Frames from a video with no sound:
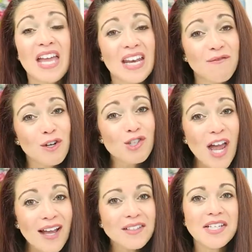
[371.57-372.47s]
And if your
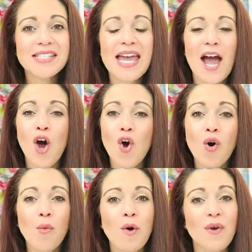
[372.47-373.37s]
child is at
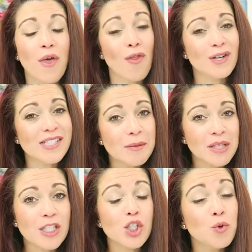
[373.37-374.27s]
home with other
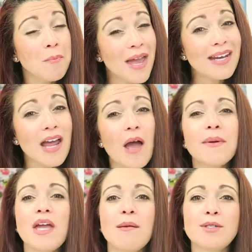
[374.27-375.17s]
siblings, you may not
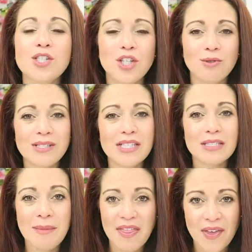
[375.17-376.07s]
be able to use
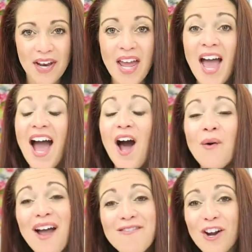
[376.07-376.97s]
this method.
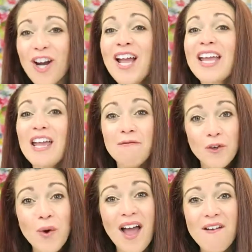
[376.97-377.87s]
However, if
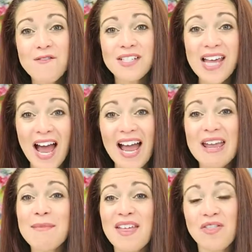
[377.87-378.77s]
you have the
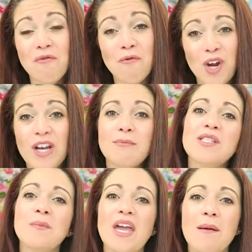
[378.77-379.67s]
time and the freedom
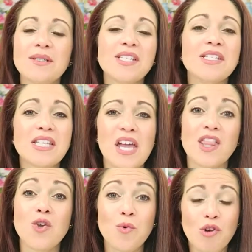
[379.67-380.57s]
to be able to sit
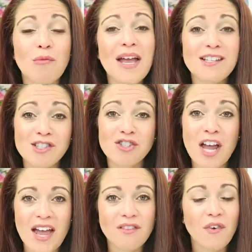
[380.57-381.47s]
in the room as your
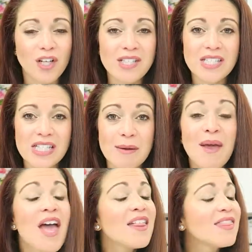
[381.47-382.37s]
child falls
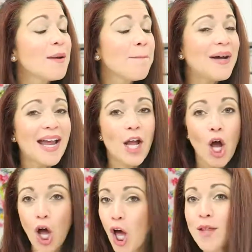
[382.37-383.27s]
asleep, then by
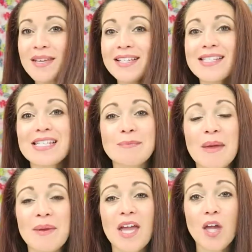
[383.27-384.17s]
all means, this
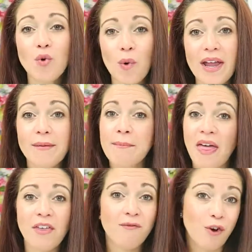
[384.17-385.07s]
may be a great
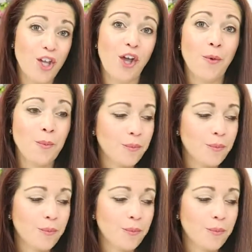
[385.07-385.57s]
method for you.